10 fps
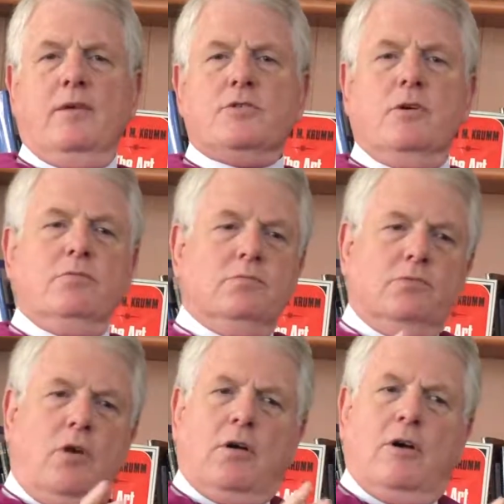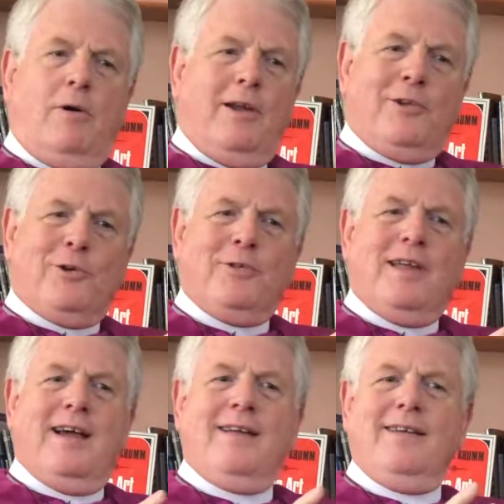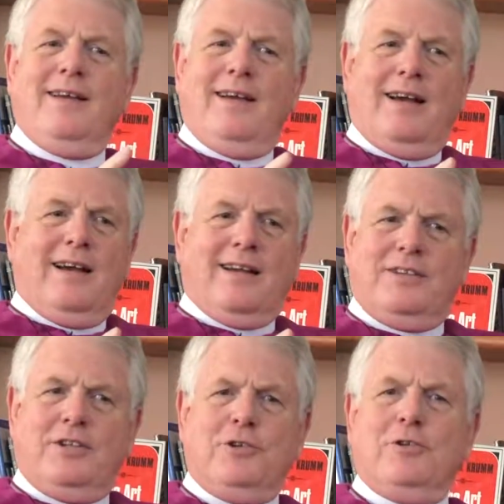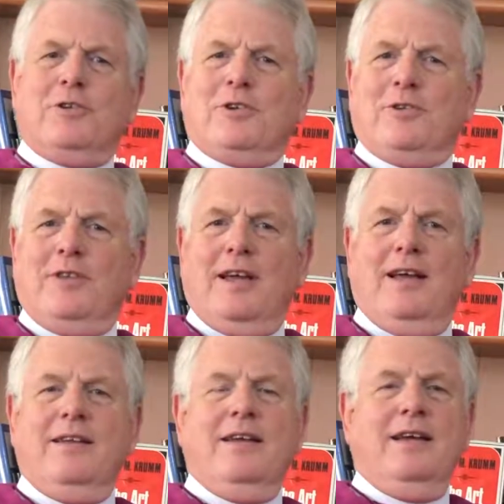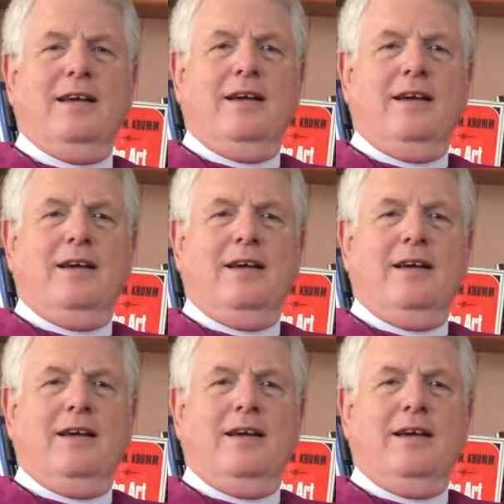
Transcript: So long ago I learned that. I continue to learn that.